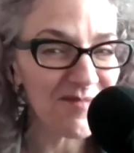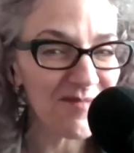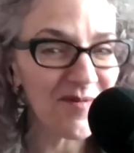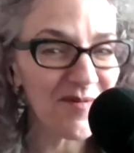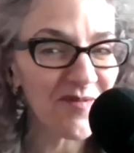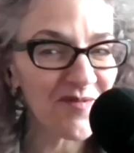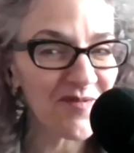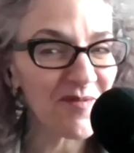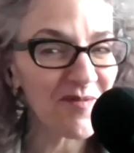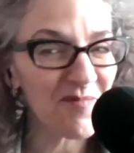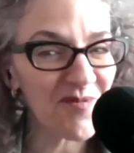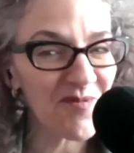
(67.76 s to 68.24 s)

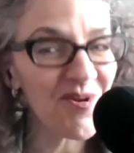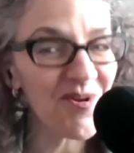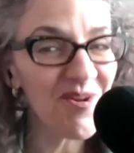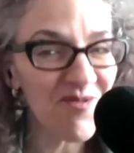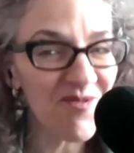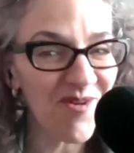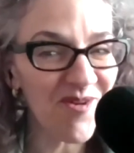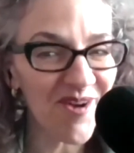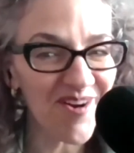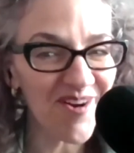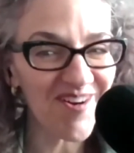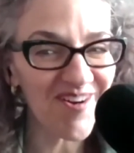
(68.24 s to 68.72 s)
for
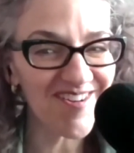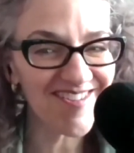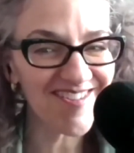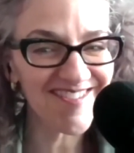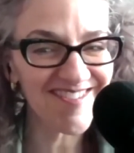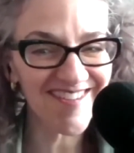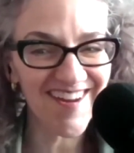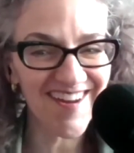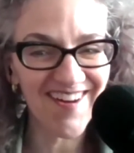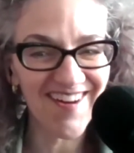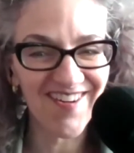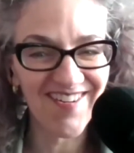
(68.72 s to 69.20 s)
pre-order.
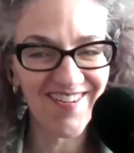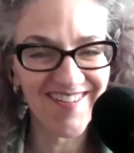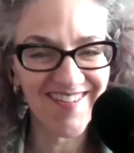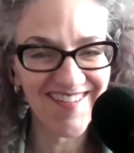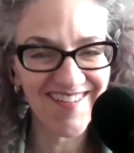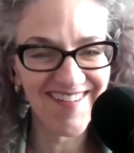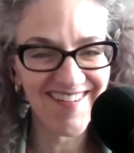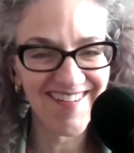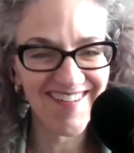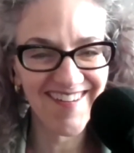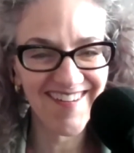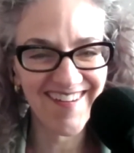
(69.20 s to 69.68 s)
So.
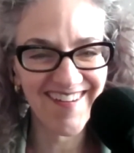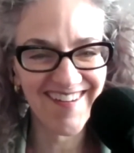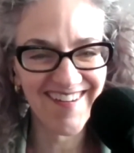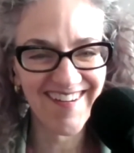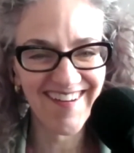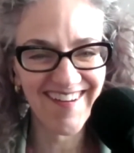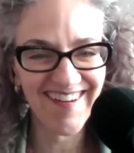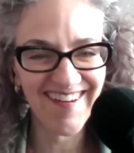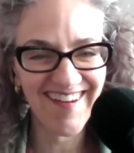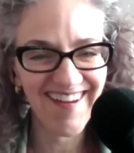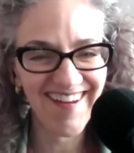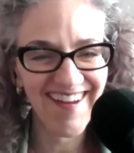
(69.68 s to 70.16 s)

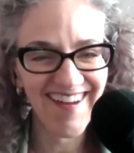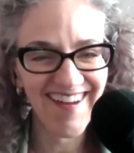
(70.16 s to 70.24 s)
oh, good.